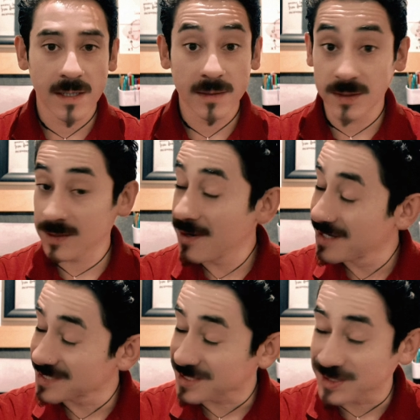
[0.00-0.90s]

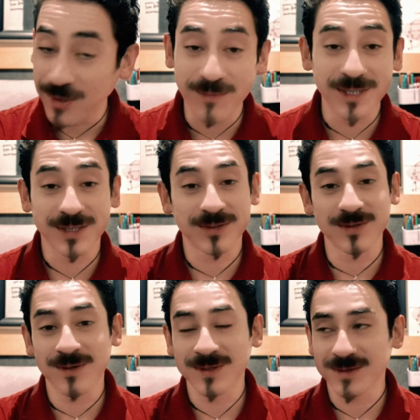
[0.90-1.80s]
There's so much to
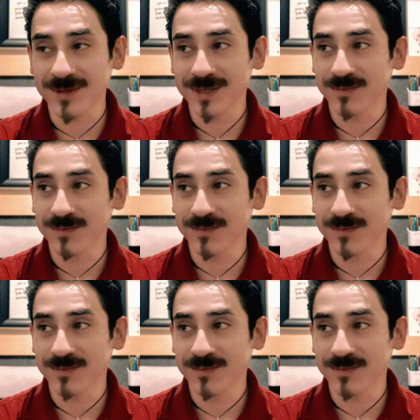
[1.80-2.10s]
go into this,